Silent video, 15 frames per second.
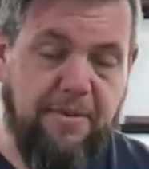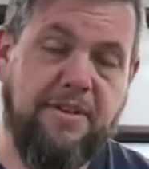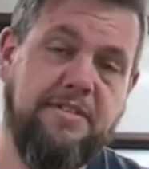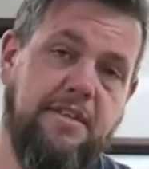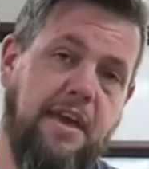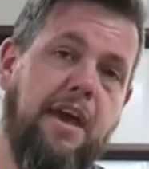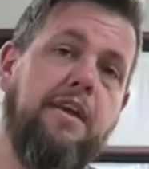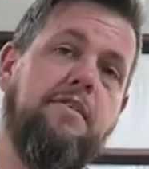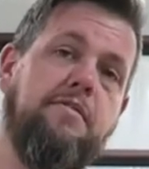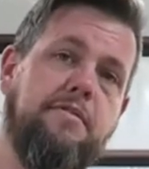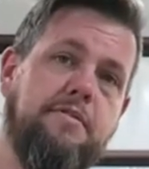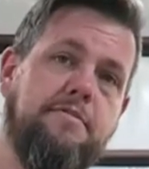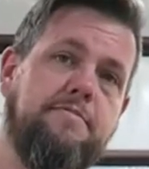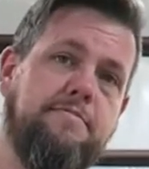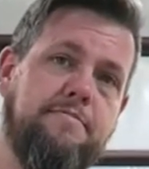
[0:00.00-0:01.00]
I mean, is it
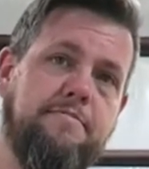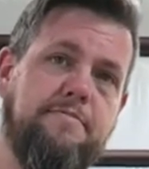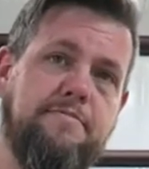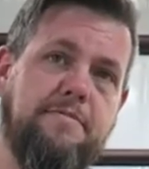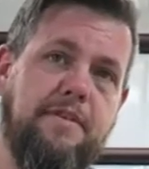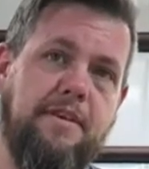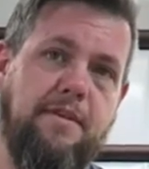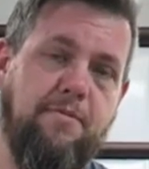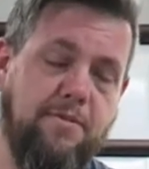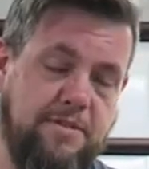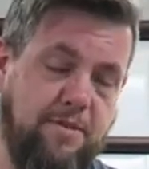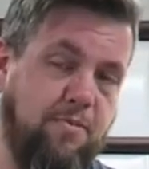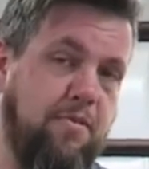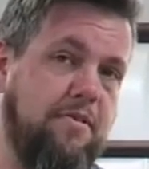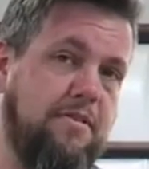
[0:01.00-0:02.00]
accurate?
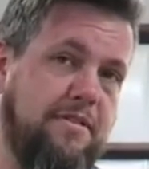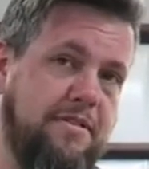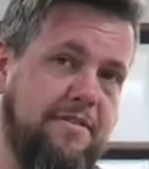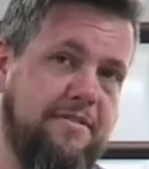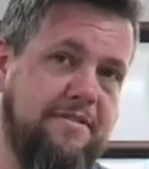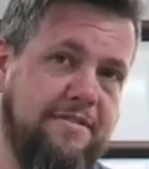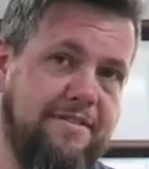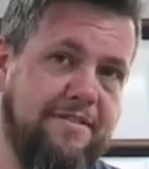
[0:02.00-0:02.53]
Was it worth it?